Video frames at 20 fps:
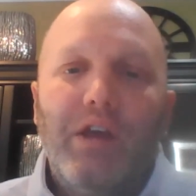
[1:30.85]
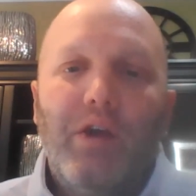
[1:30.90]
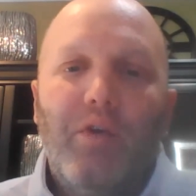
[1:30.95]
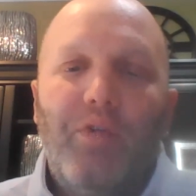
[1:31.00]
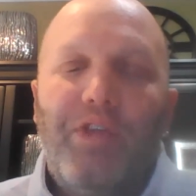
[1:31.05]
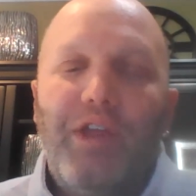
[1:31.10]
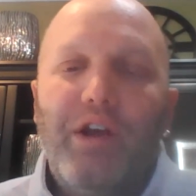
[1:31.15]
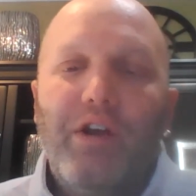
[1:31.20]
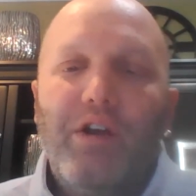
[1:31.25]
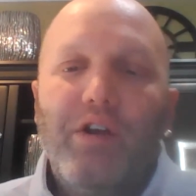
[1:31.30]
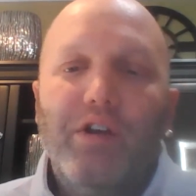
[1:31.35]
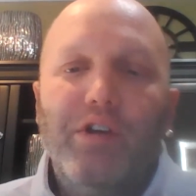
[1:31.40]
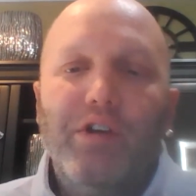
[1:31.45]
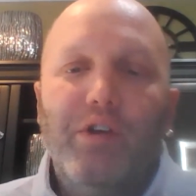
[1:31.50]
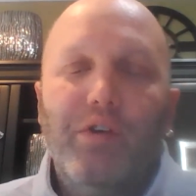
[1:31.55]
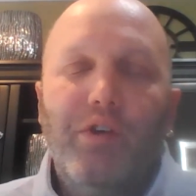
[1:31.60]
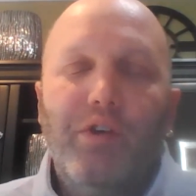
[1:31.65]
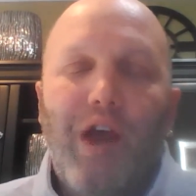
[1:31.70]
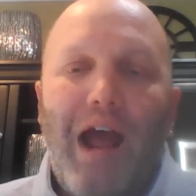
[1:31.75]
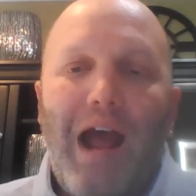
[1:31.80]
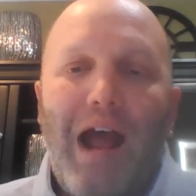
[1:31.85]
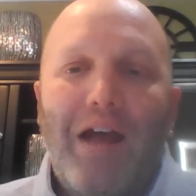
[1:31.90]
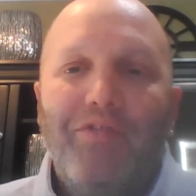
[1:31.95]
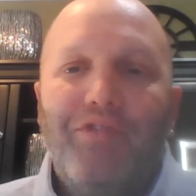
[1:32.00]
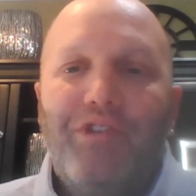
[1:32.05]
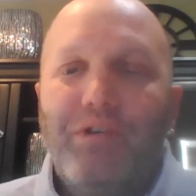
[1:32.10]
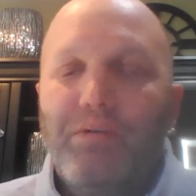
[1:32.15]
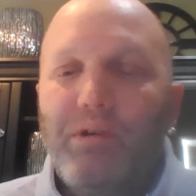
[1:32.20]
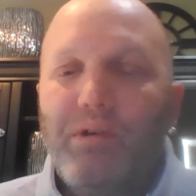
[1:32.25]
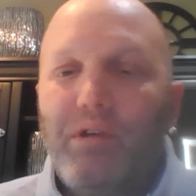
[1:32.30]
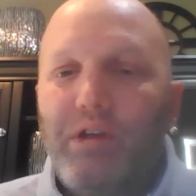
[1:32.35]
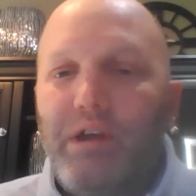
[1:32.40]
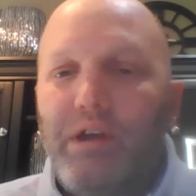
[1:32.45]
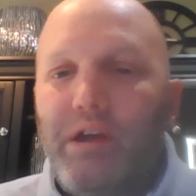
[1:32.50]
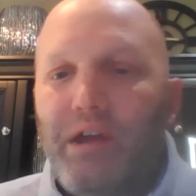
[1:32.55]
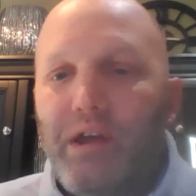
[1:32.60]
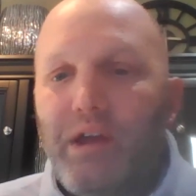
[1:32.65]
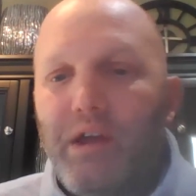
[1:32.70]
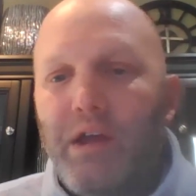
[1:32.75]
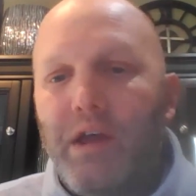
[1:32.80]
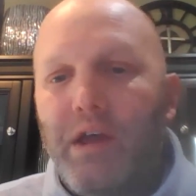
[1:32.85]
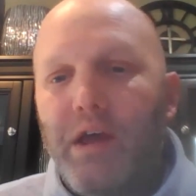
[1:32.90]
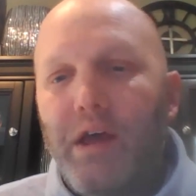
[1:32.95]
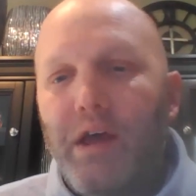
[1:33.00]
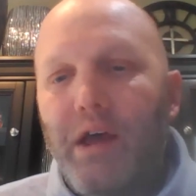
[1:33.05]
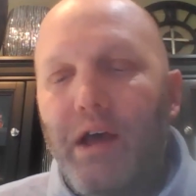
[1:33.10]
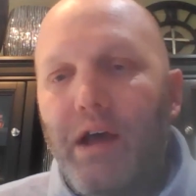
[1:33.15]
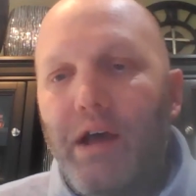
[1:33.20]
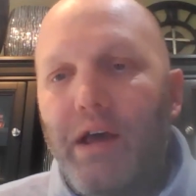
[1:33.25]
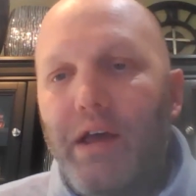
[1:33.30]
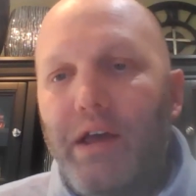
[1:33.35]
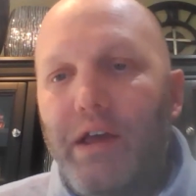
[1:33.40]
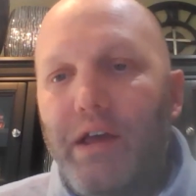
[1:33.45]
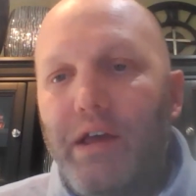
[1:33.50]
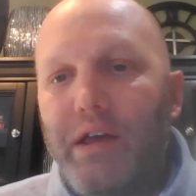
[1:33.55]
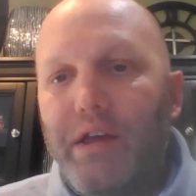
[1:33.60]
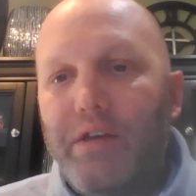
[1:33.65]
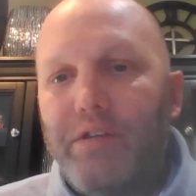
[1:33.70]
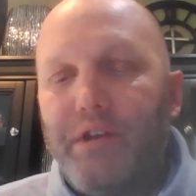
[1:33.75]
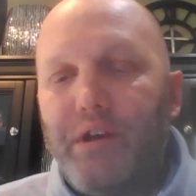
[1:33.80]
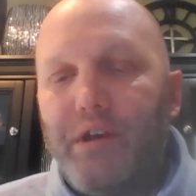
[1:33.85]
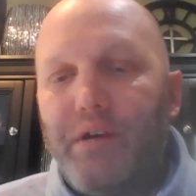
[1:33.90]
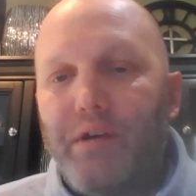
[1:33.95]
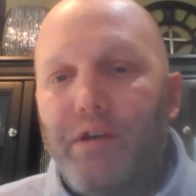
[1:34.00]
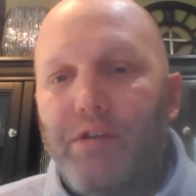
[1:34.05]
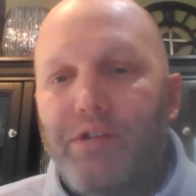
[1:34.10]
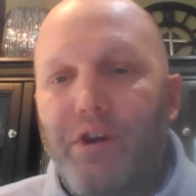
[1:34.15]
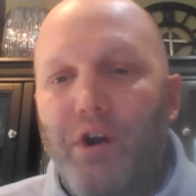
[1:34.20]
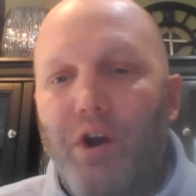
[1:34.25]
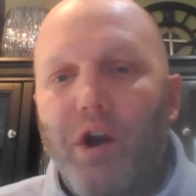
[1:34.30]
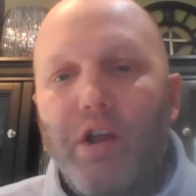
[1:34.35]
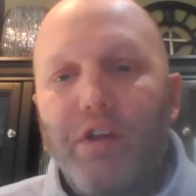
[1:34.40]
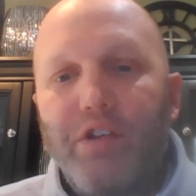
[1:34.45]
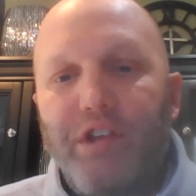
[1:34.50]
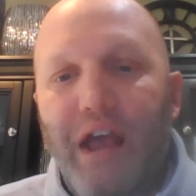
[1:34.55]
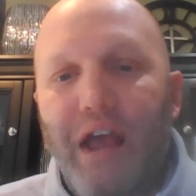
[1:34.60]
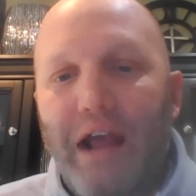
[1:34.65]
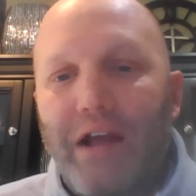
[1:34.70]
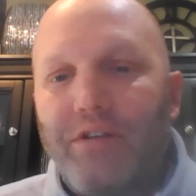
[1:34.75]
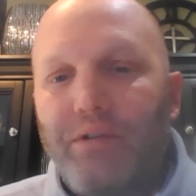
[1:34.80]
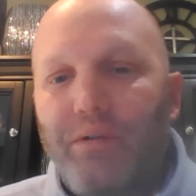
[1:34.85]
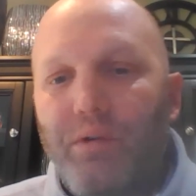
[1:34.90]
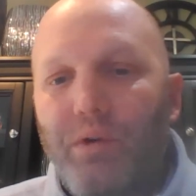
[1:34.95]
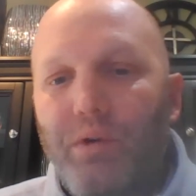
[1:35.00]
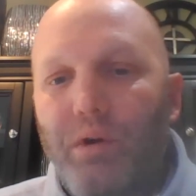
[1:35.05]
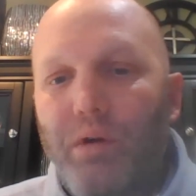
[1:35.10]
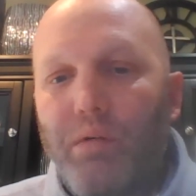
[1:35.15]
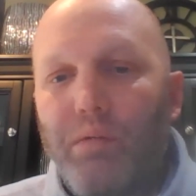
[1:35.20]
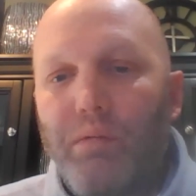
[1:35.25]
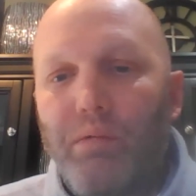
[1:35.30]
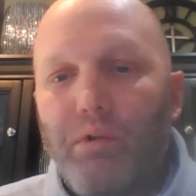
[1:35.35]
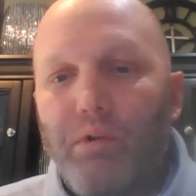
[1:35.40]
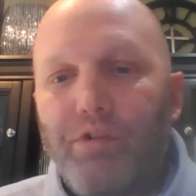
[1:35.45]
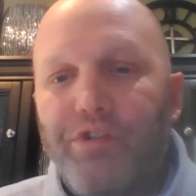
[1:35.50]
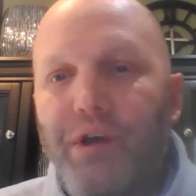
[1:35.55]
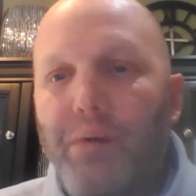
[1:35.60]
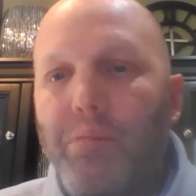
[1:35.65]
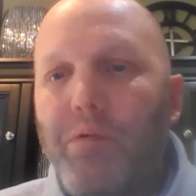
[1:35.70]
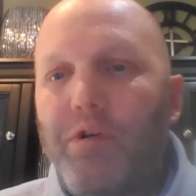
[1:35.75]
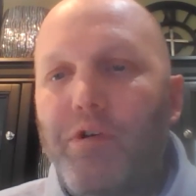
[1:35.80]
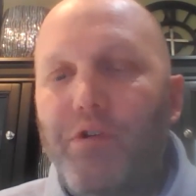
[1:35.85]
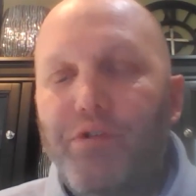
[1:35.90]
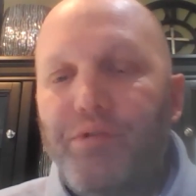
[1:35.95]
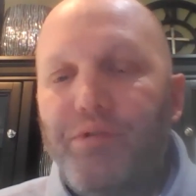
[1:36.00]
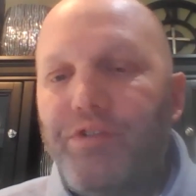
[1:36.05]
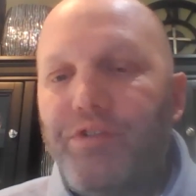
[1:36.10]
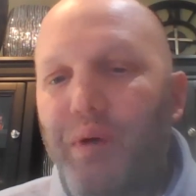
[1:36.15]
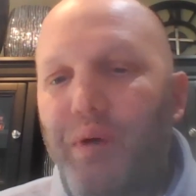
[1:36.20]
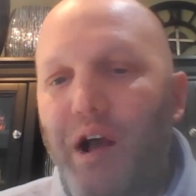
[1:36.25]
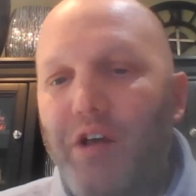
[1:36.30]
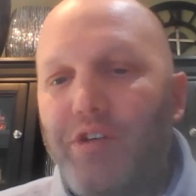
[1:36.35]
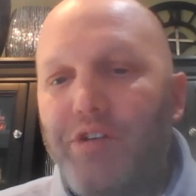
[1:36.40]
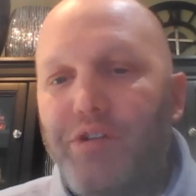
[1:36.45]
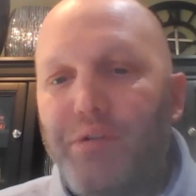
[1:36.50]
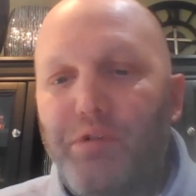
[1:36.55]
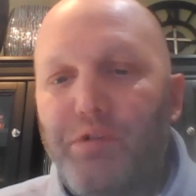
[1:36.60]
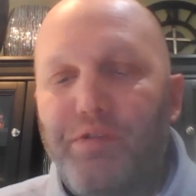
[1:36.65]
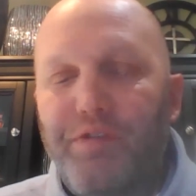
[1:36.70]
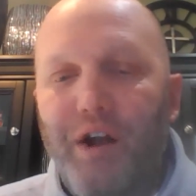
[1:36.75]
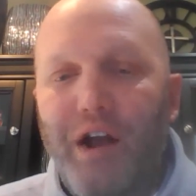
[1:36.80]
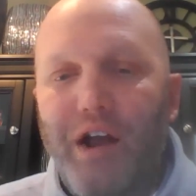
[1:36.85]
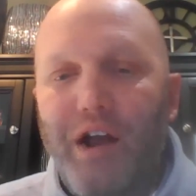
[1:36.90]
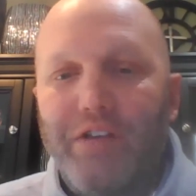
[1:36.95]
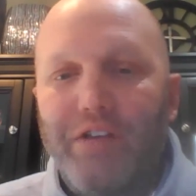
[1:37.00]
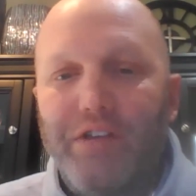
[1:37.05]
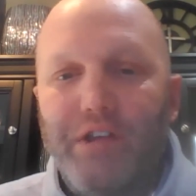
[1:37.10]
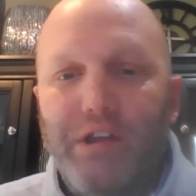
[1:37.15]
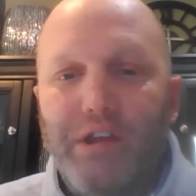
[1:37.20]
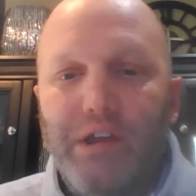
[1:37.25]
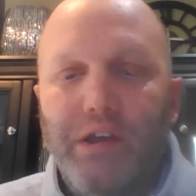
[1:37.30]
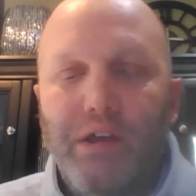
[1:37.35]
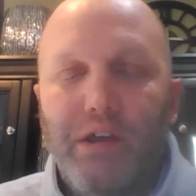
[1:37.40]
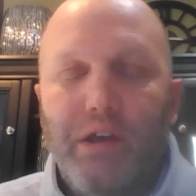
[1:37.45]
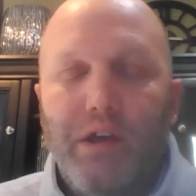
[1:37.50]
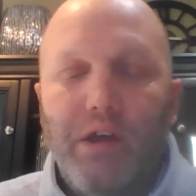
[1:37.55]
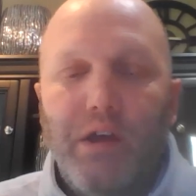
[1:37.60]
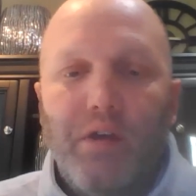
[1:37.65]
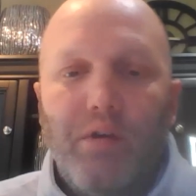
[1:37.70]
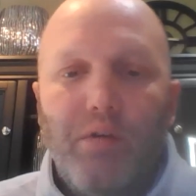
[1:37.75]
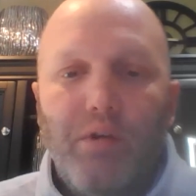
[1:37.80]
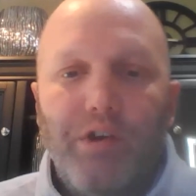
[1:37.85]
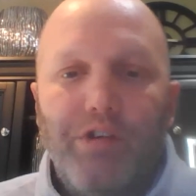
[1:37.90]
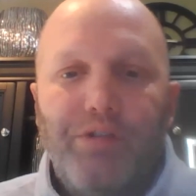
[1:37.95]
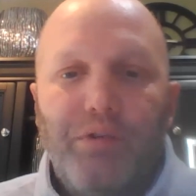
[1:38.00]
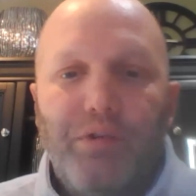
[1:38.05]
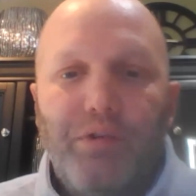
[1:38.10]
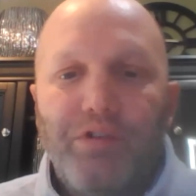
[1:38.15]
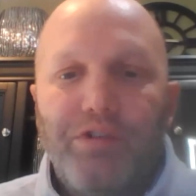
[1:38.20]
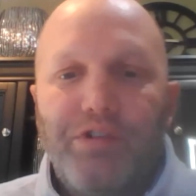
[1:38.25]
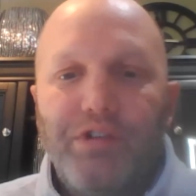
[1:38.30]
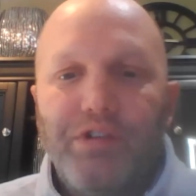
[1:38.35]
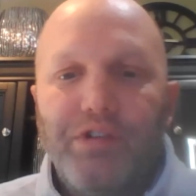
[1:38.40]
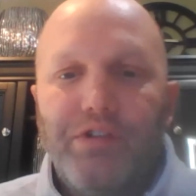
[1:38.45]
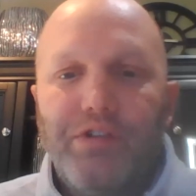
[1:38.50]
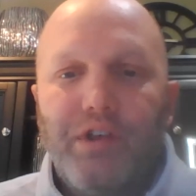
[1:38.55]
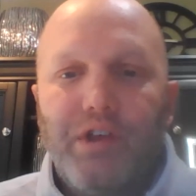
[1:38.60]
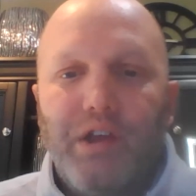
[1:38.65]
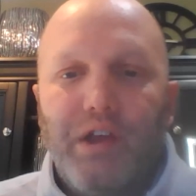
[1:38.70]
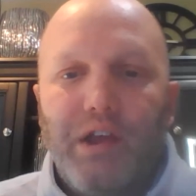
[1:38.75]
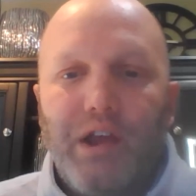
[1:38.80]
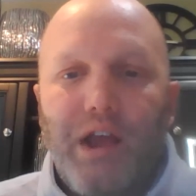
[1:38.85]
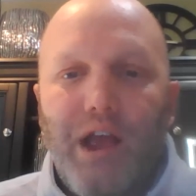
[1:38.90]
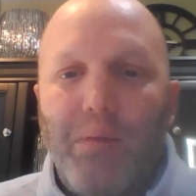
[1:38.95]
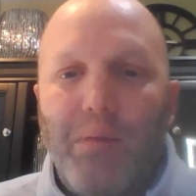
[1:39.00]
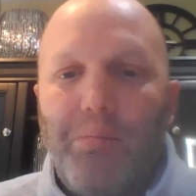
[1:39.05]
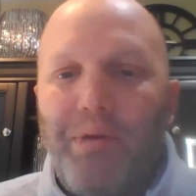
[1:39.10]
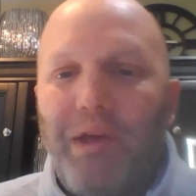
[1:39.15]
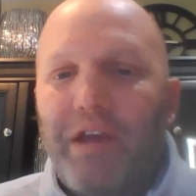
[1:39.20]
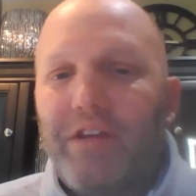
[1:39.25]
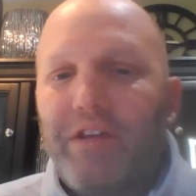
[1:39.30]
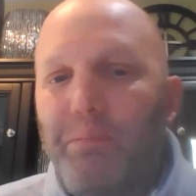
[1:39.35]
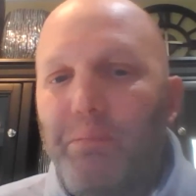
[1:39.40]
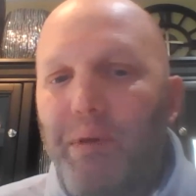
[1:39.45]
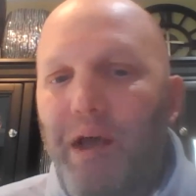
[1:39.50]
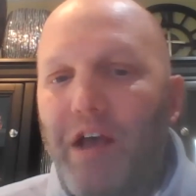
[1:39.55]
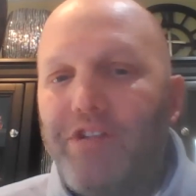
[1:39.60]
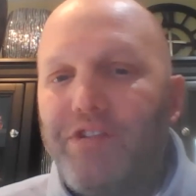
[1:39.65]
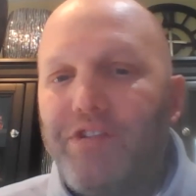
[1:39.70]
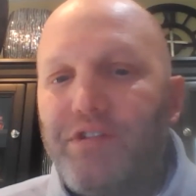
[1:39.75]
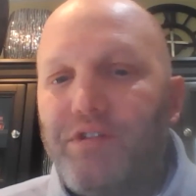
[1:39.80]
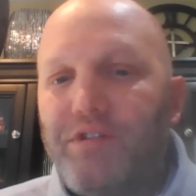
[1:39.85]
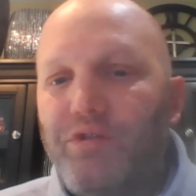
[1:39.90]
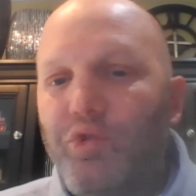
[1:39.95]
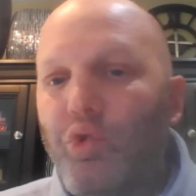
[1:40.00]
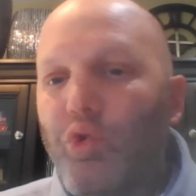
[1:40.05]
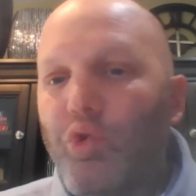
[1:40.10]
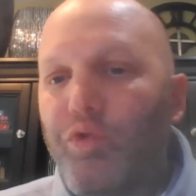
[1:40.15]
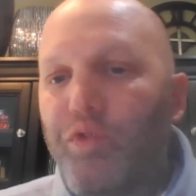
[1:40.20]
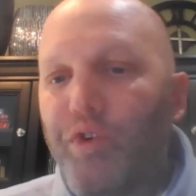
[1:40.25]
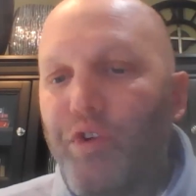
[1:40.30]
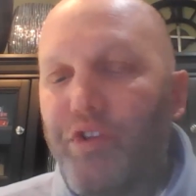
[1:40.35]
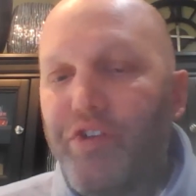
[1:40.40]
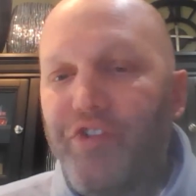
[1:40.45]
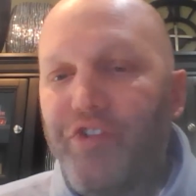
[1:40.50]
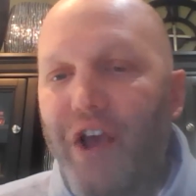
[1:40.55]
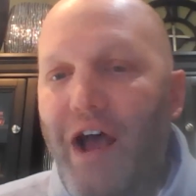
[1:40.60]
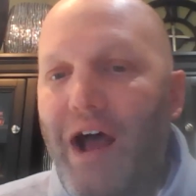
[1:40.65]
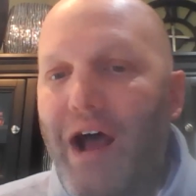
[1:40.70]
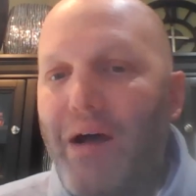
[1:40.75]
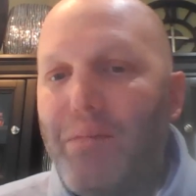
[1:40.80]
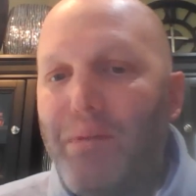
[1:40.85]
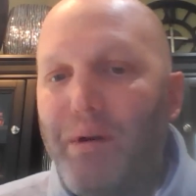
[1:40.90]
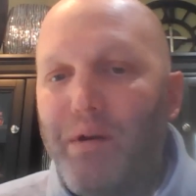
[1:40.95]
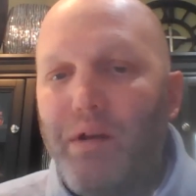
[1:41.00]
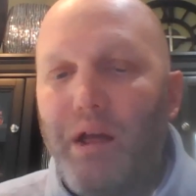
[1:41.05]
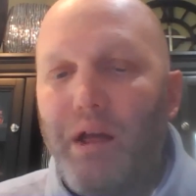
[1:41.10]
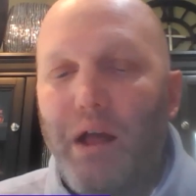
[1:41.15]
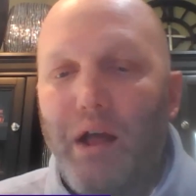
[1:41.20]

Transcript: you know there you, you have to really uh, is a, is an architect or or someone who's responsible for IT resources kind of pick the best tool for the job.